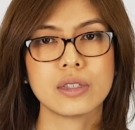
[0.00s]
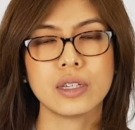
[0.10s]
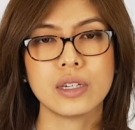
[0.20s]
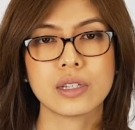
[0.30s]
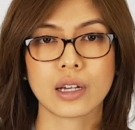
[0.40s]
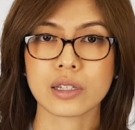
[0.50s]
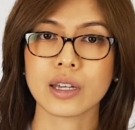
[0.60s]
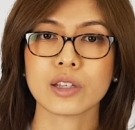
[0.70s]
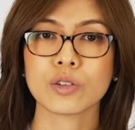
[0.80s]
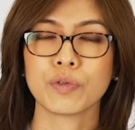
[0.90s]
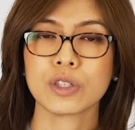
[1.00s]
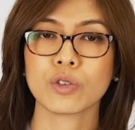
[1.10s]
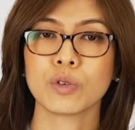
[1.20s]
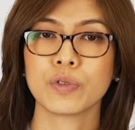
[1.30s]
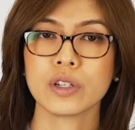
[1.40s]
the success of its
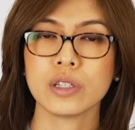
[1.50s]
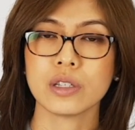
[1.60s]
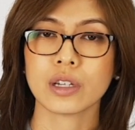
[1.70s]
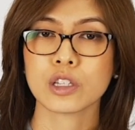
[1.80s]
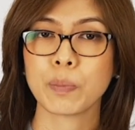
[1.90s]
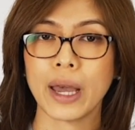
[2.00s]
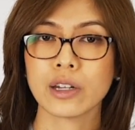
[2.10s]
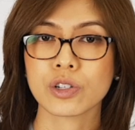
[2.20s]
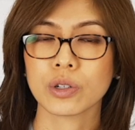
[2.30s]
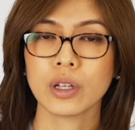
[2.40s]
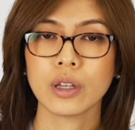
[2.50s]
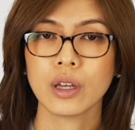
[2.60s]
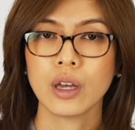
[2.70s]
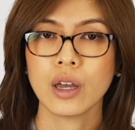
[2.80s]
overseas expansion.